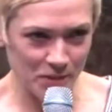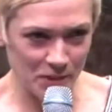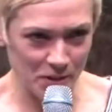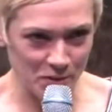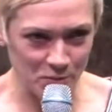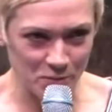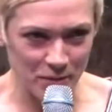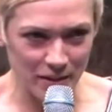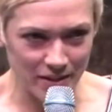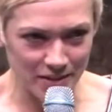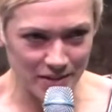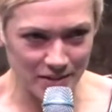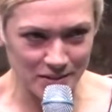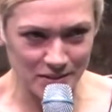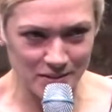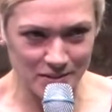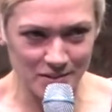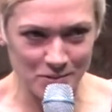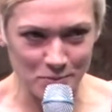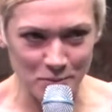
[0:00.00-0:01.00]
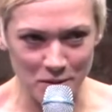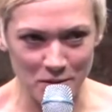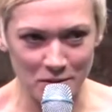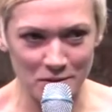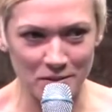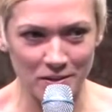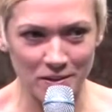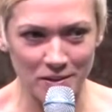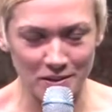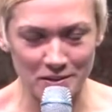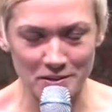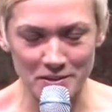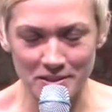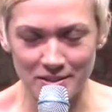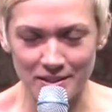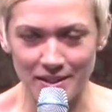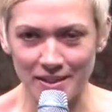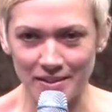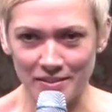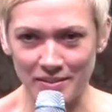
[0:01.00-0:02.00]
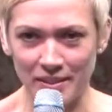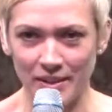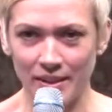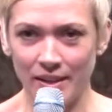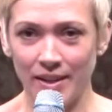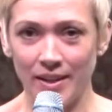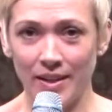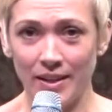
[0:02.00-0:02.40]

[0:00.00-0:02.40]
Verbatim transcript: general manager Simone Collins is here, and